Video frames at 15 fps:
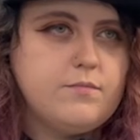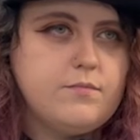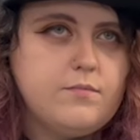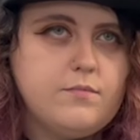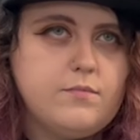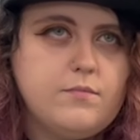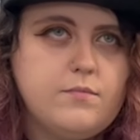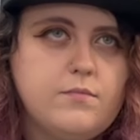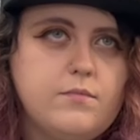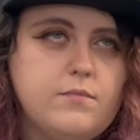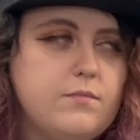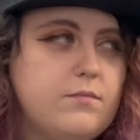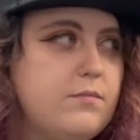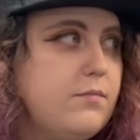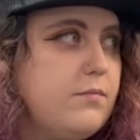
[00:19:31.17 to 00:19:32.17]

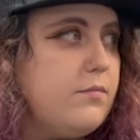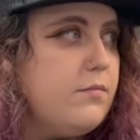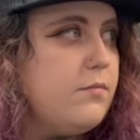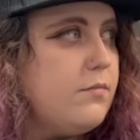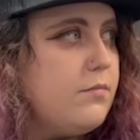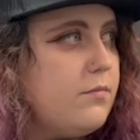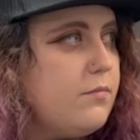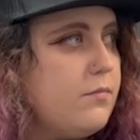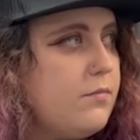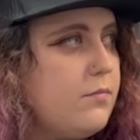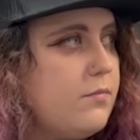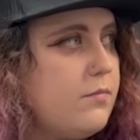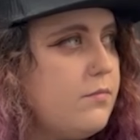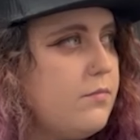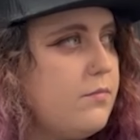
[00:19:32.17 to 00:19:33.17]

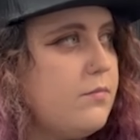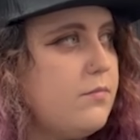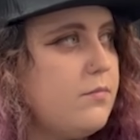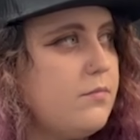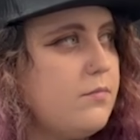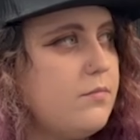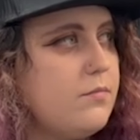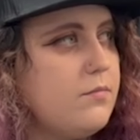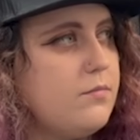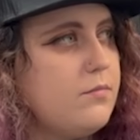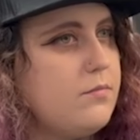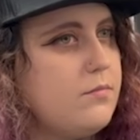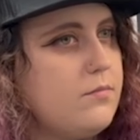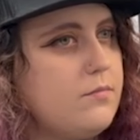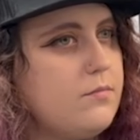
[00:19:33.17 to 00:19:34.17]

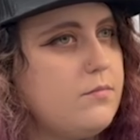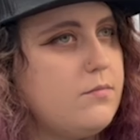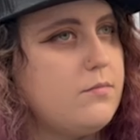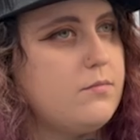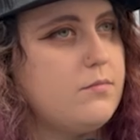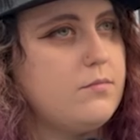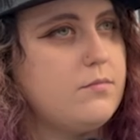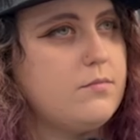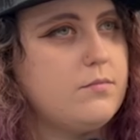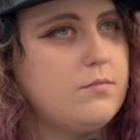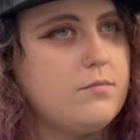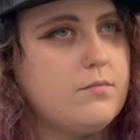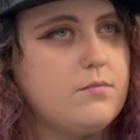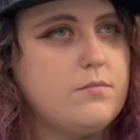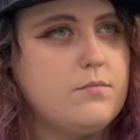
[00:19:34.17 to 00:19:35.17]

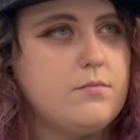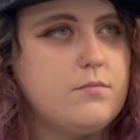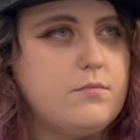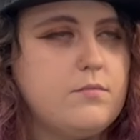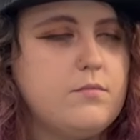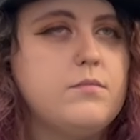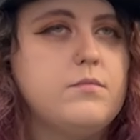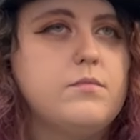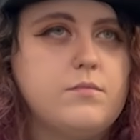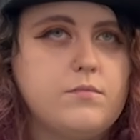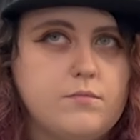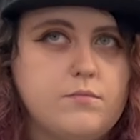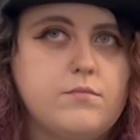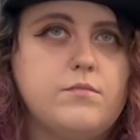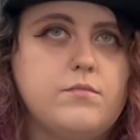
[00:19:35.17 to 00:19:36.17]

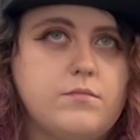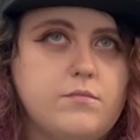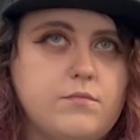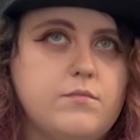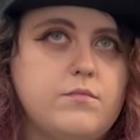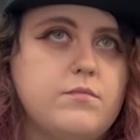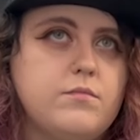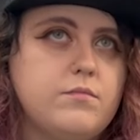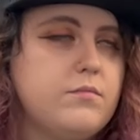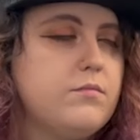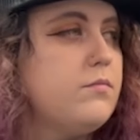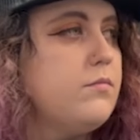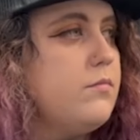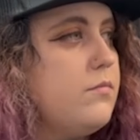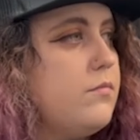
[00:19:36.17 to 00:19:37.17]

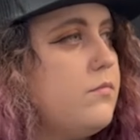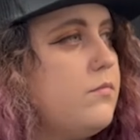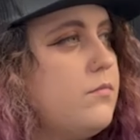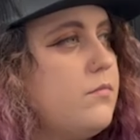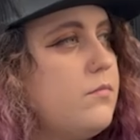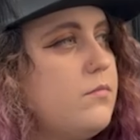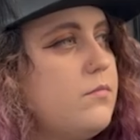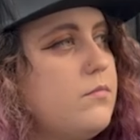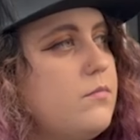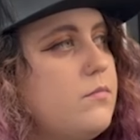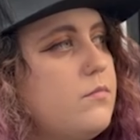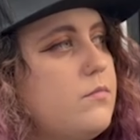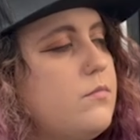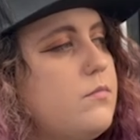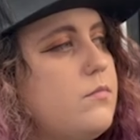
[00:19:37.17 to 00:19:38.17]

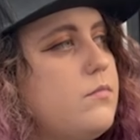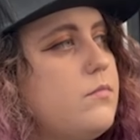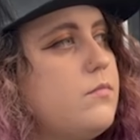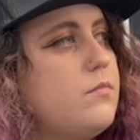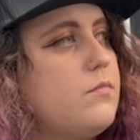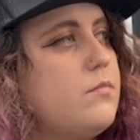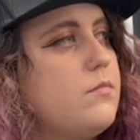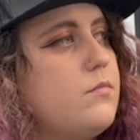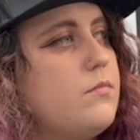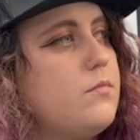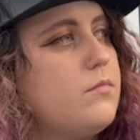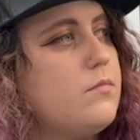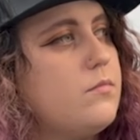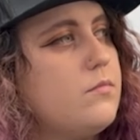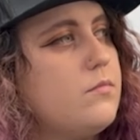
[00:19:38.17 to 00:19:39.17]
[no speech]